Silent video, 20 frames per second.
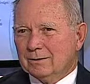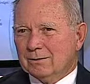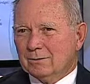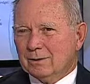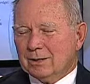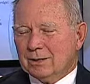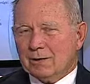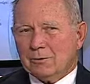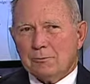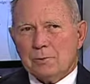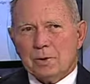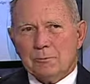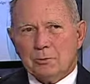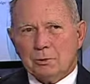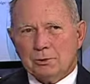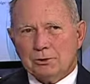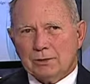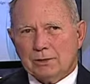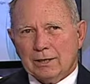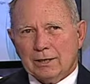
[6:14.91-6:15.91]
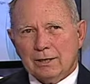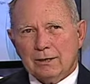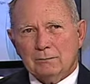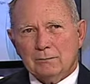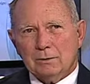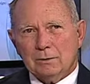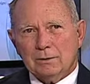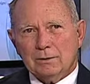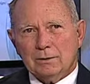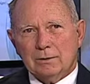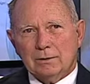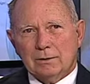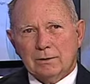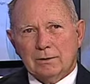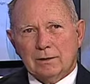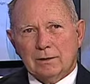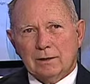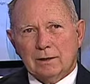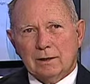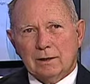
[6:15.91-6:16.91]
Well, I remember a time in
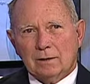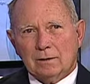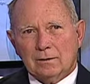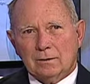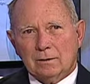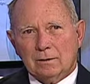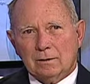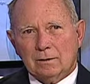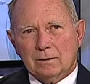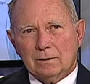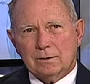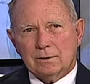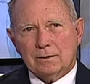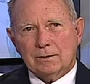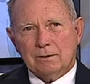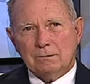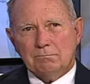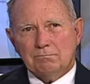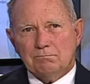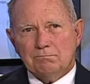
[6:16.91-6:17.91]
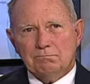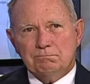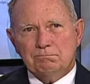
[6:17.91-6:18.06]
the early